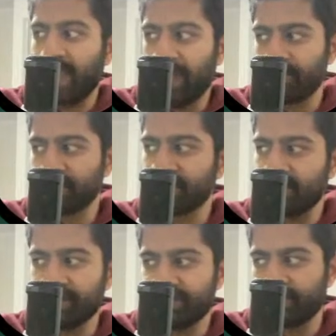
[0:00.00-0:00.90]
average
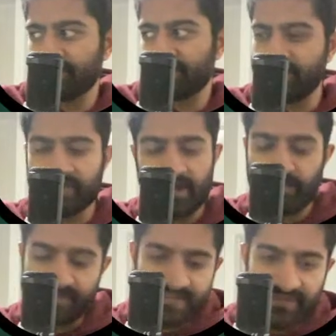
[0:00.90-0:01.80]
is
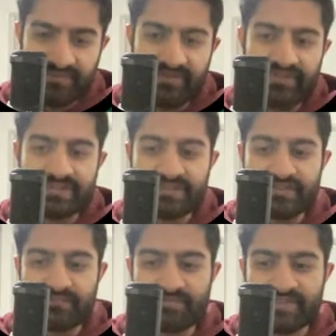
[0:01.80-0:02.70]
79.7
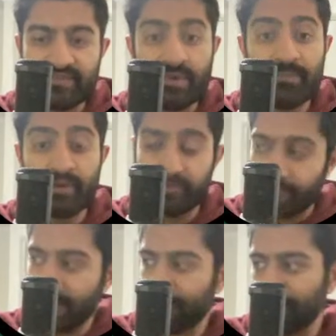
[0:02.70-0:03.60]
versus 71.3.